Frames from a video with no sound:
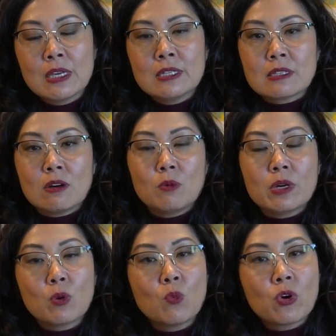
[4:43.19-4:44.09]
So I
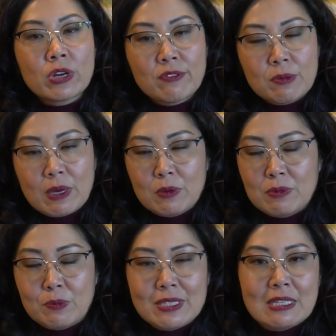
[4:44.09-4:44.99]
want to warn everybody, we've
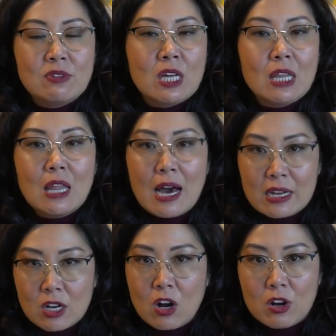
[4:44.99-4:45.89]
been receiving a lot
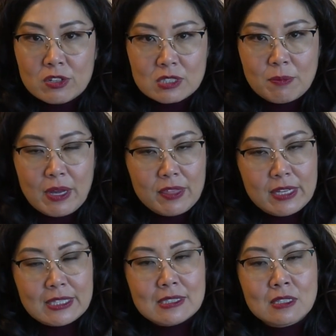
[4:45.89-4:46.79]
of calls about
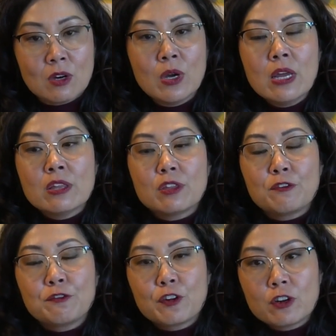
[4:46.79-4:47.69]
this. So the
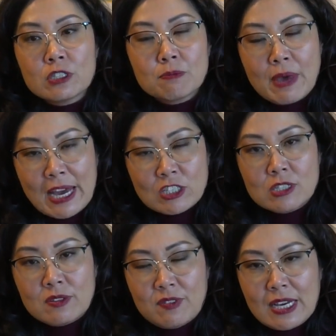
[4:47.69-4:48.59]
first
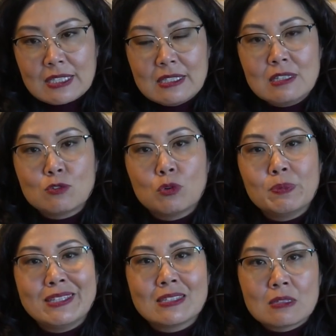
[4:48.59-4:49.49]
batches of vaccines will
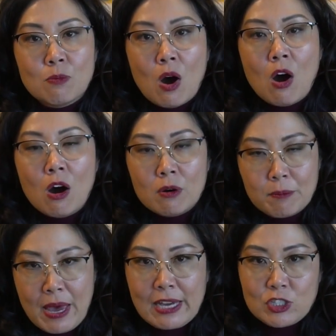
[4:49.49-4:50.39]
be small
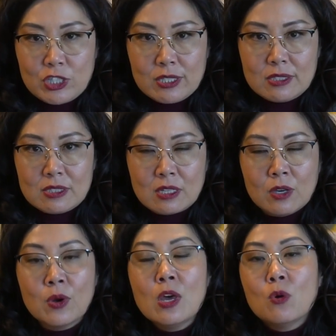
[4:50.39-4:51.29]
batches.
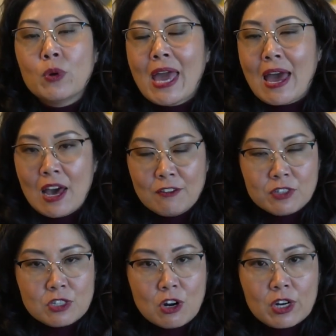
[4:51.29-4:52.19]
So we have
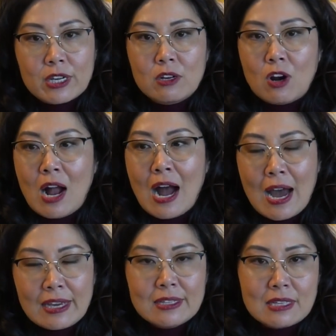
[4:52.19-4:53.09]
to target our
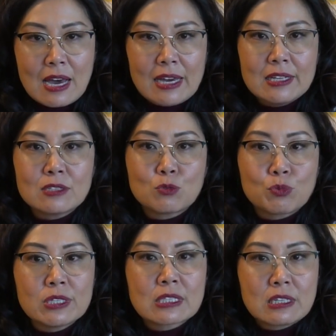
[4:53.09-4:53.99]
highest, highest
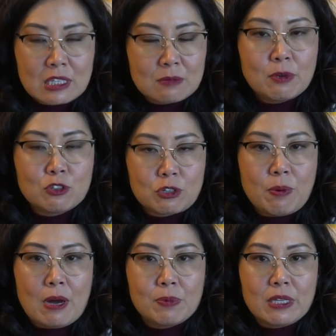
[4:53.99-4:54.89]
risk and exposure
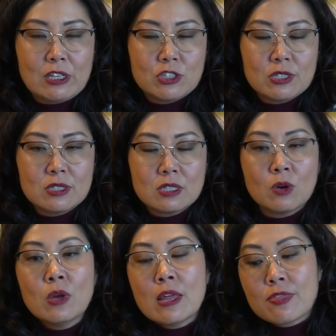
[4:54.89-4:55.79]
population.
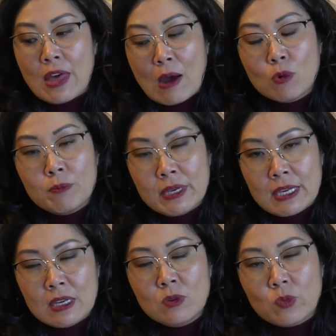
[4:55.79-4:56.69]
So that will
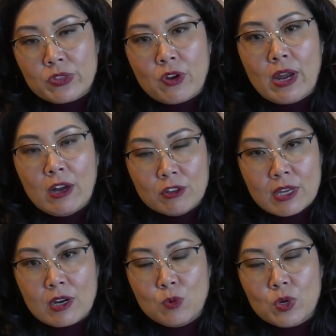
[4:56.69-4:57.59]
begin with our
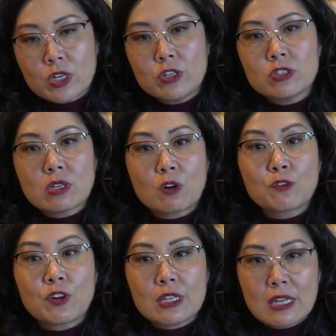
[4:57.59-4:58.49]
healthcare workers and our
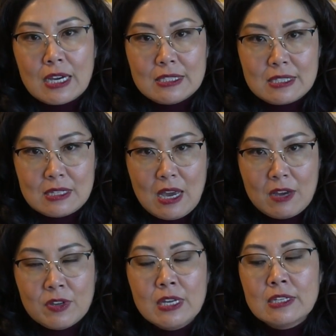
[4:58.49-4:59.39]
frontline
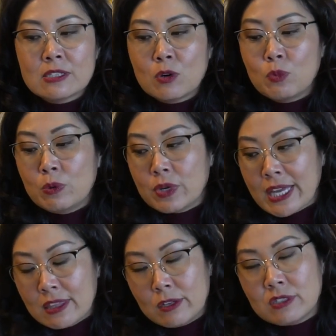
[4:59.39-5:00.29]
staff. So we will
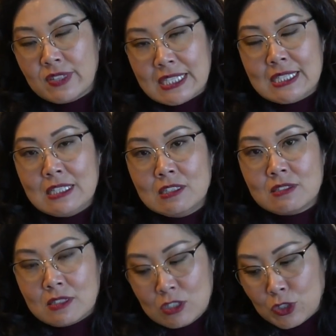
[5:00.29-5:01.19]
get those
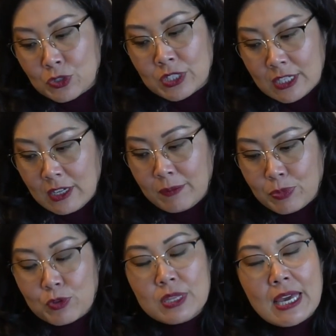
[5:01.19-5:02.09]
vaccines during, um,
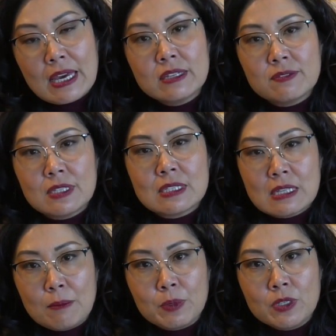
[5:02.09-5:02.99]
through the end of
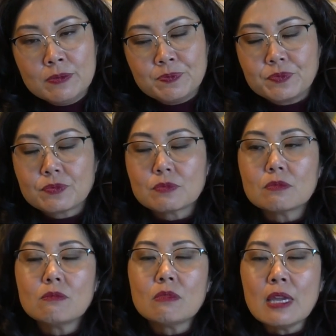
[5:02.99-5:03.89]
December
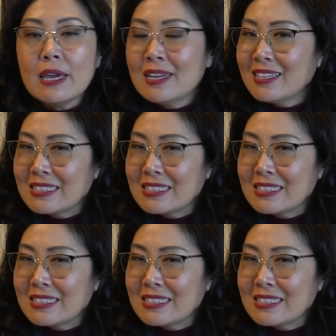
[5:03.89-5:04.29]
and